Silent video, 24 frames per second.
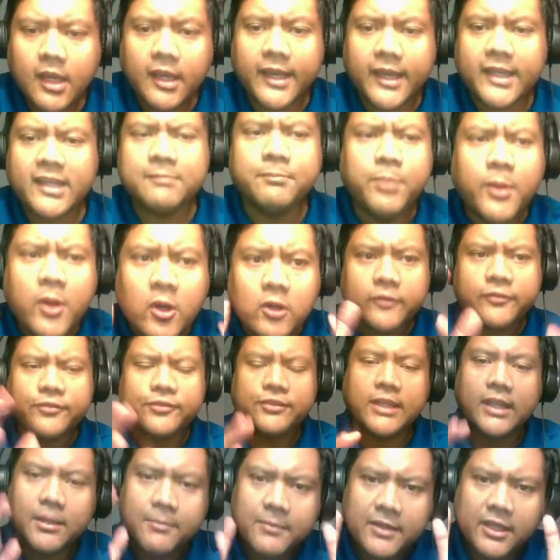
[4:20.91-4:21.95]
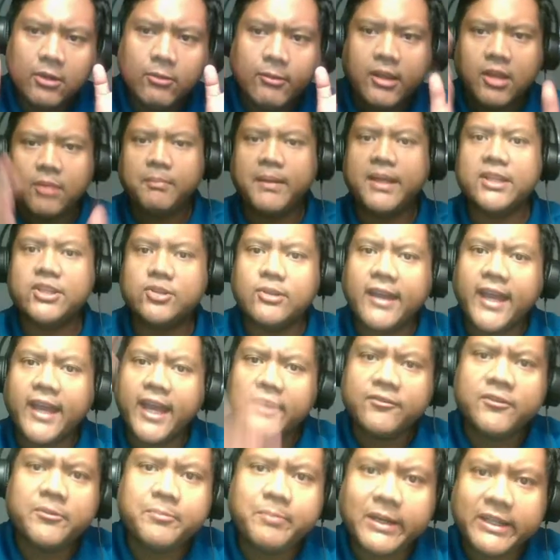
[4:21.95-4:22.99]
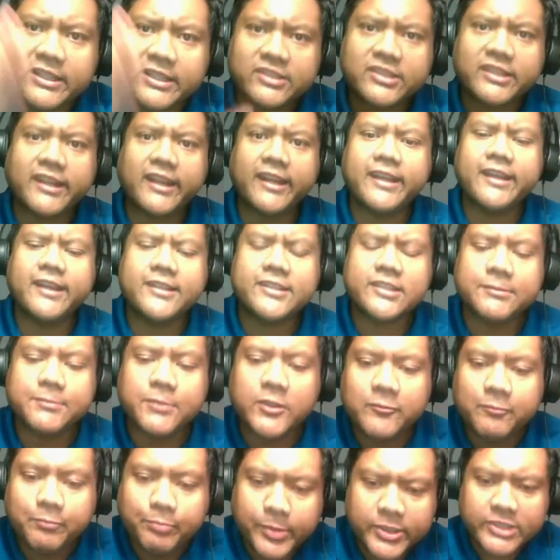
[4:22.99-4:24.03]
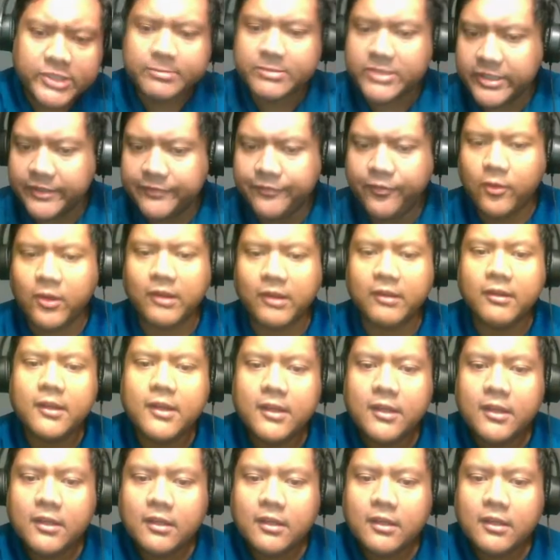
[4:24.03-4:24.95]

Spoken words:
And the move that I'm going to recommend to everybody today is the move bishop c4.